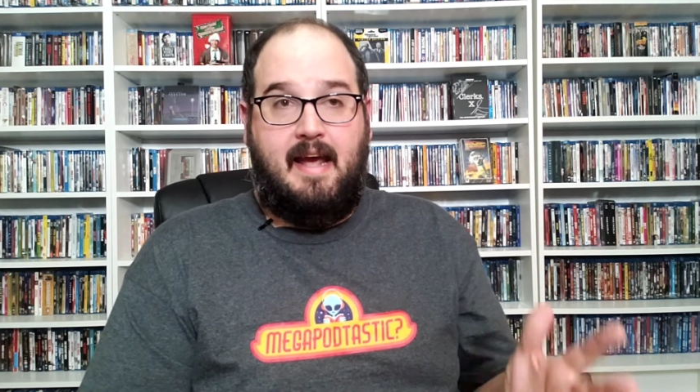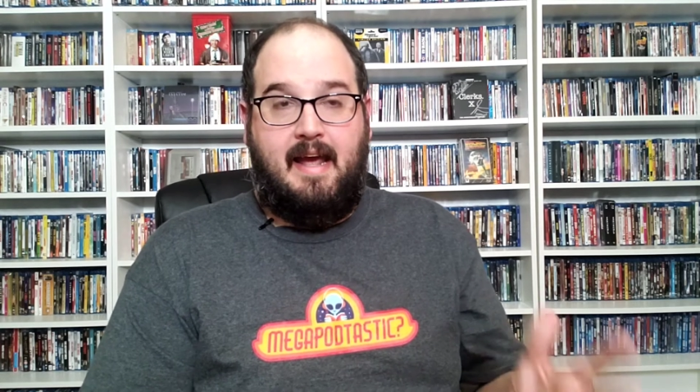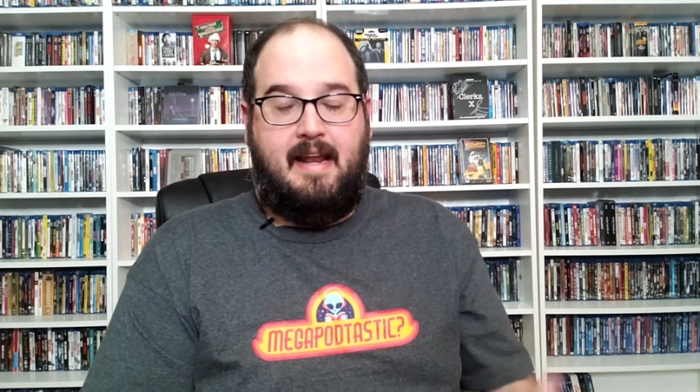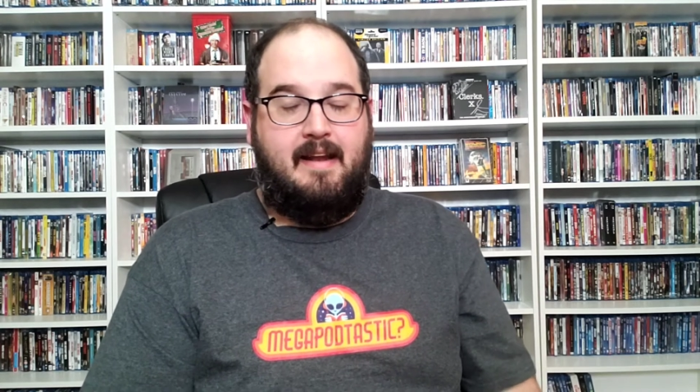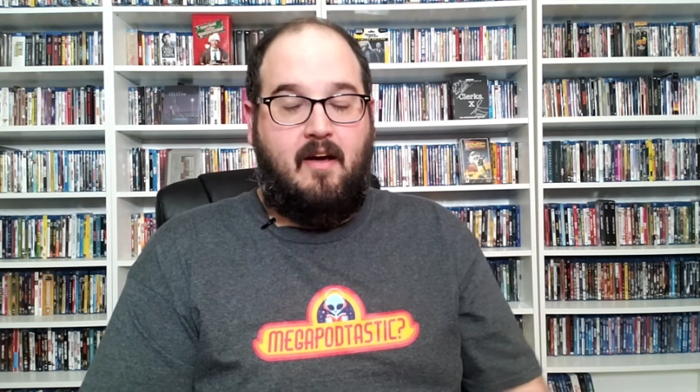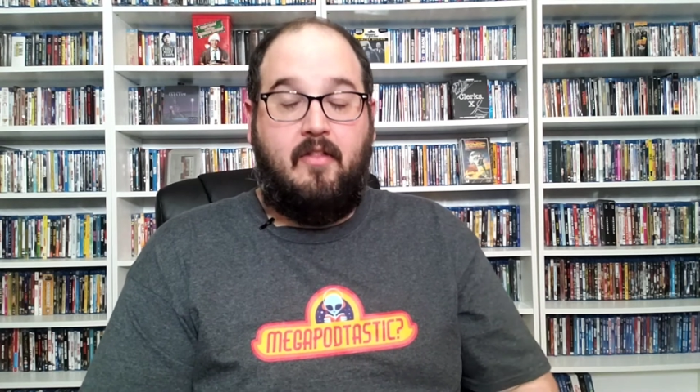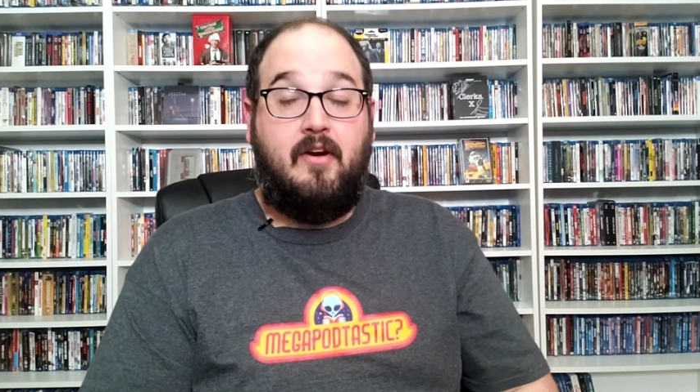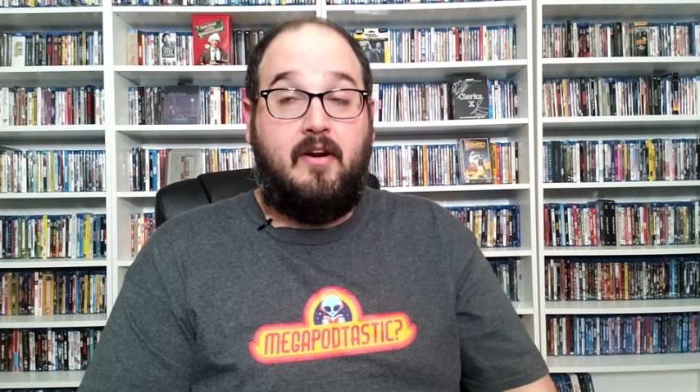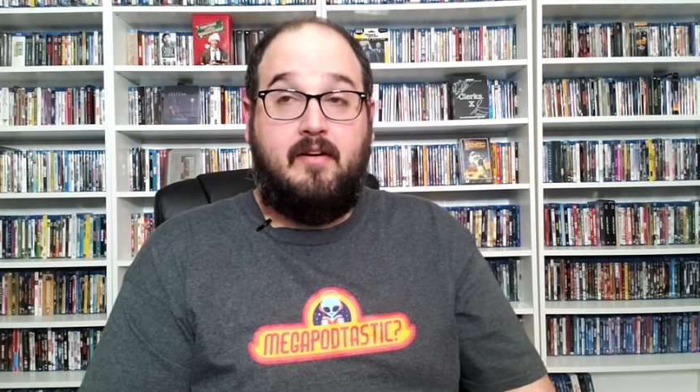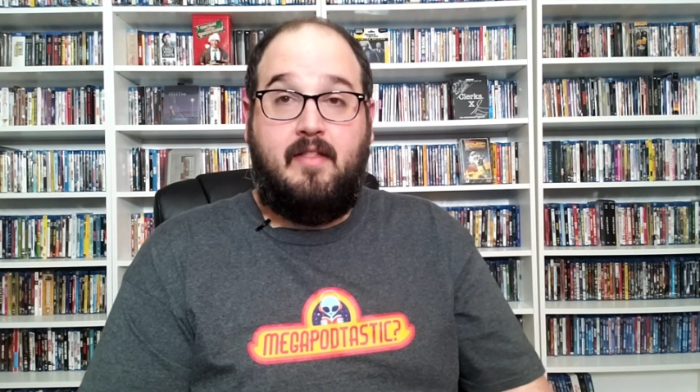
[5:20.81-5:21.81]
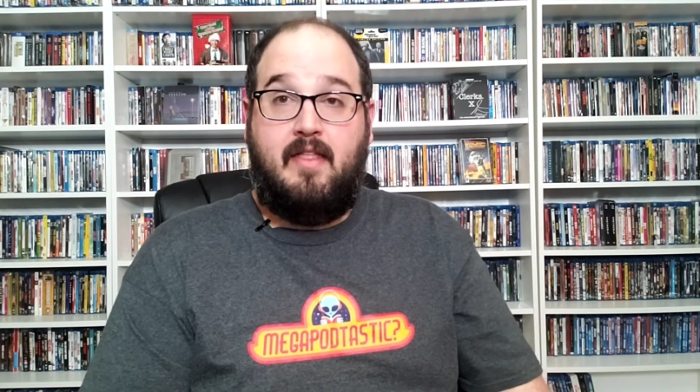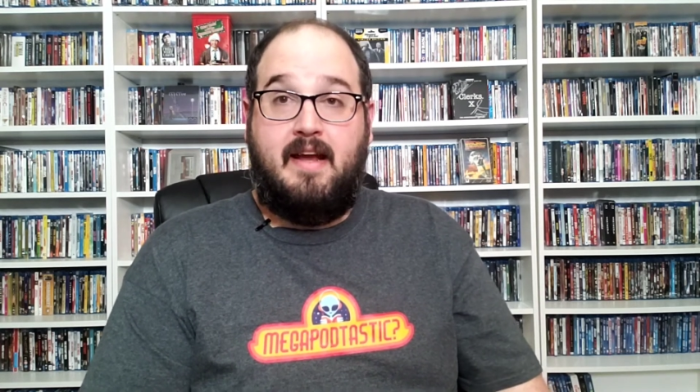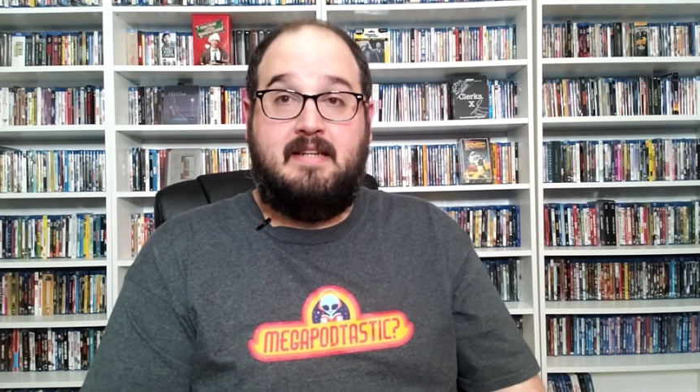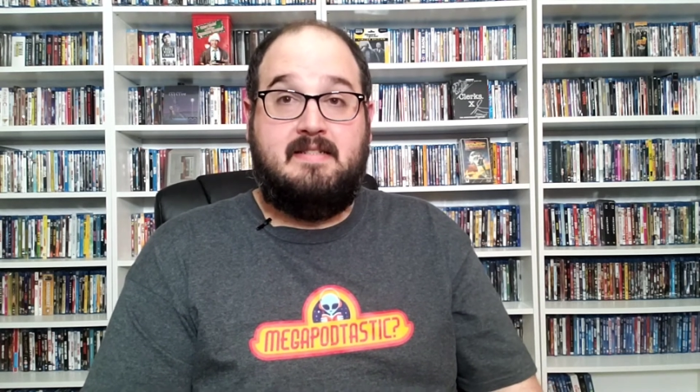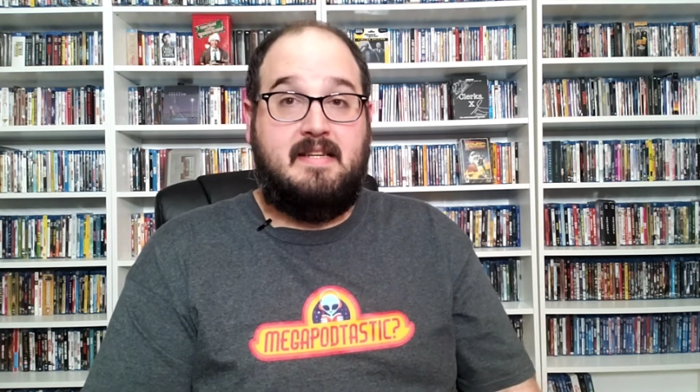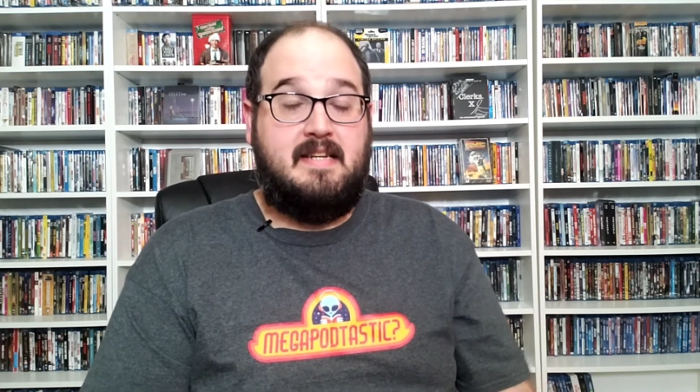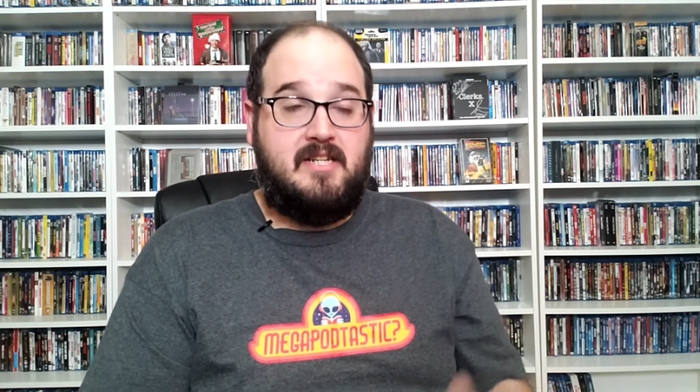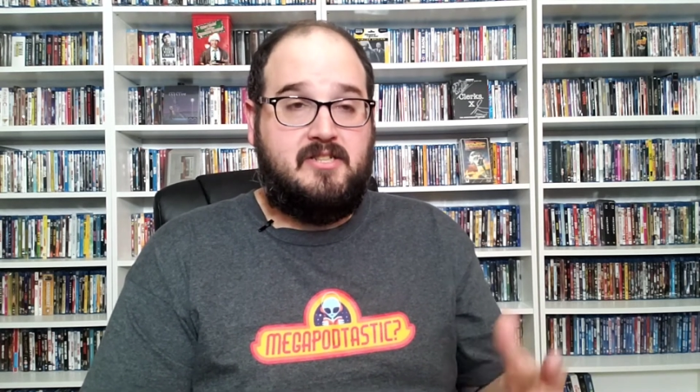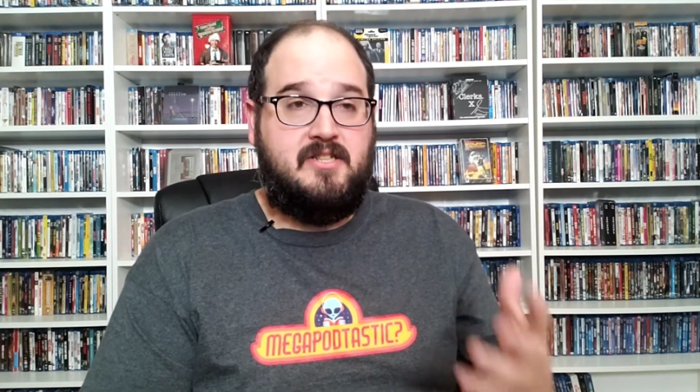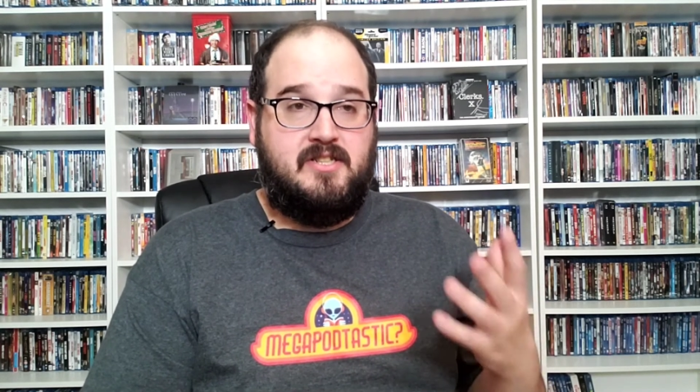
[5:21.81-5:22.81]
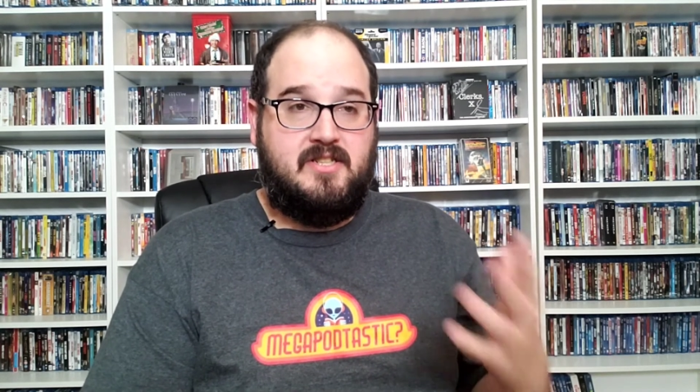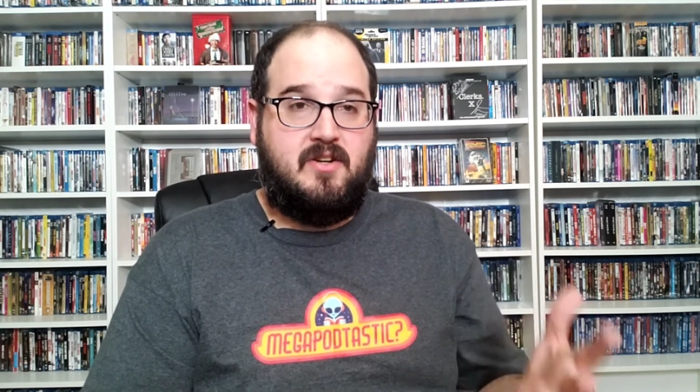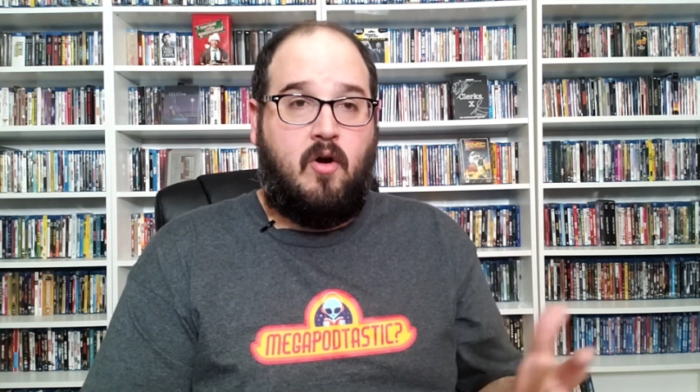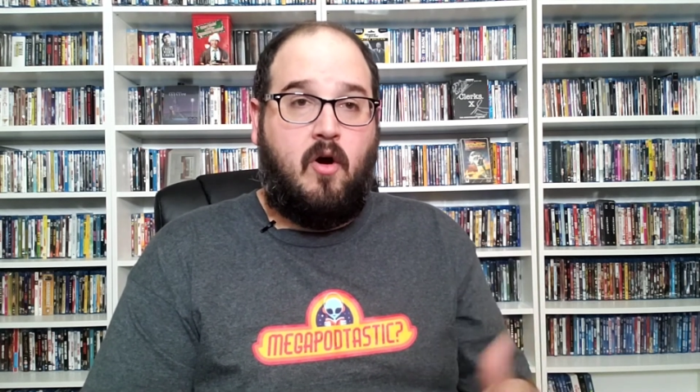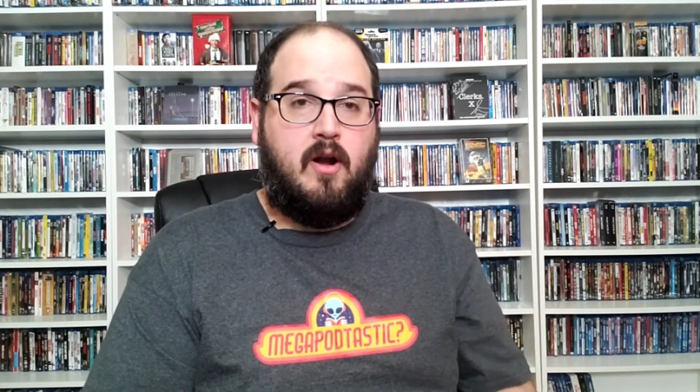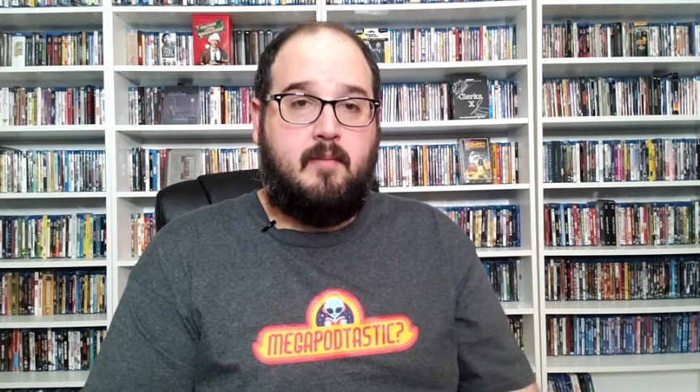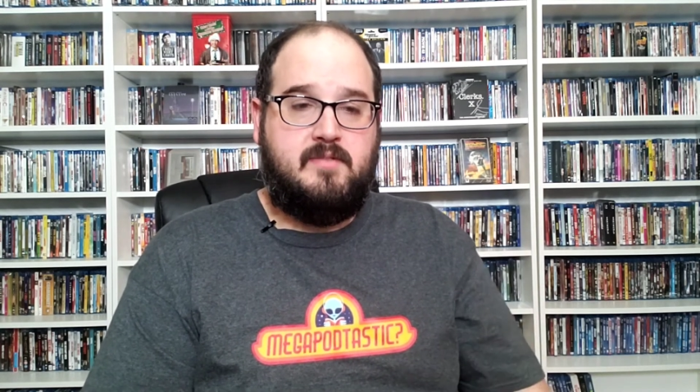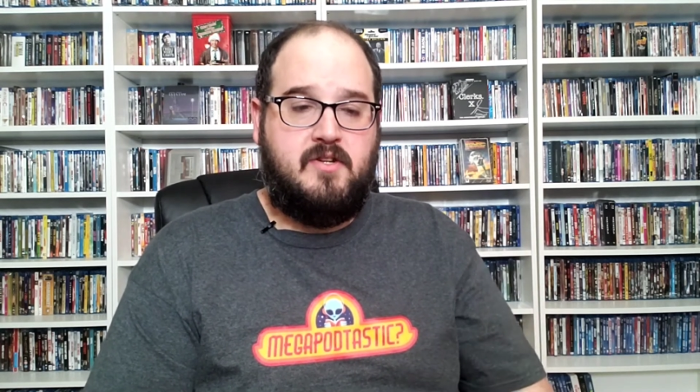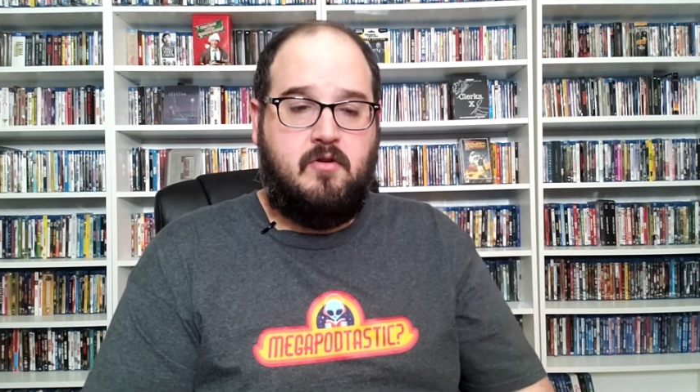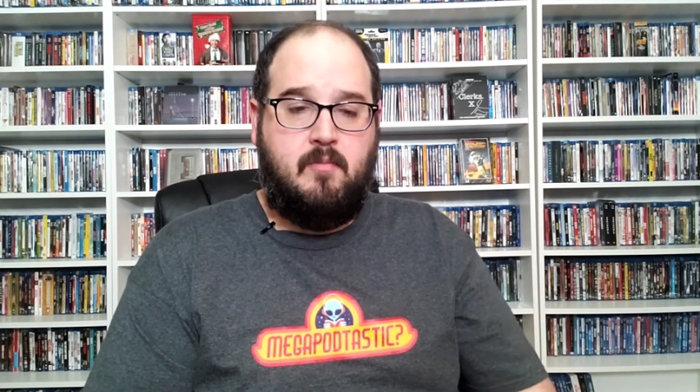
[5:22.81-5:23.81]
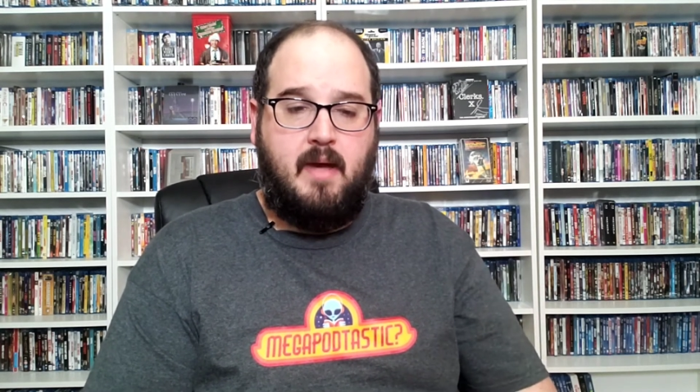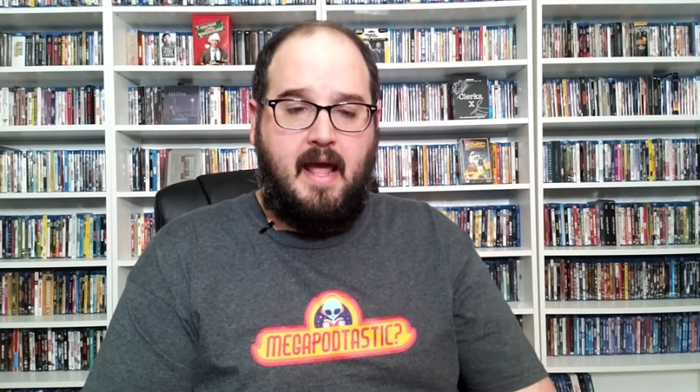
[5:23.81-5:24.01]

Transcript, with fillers: and other things, addiction just caught up to him.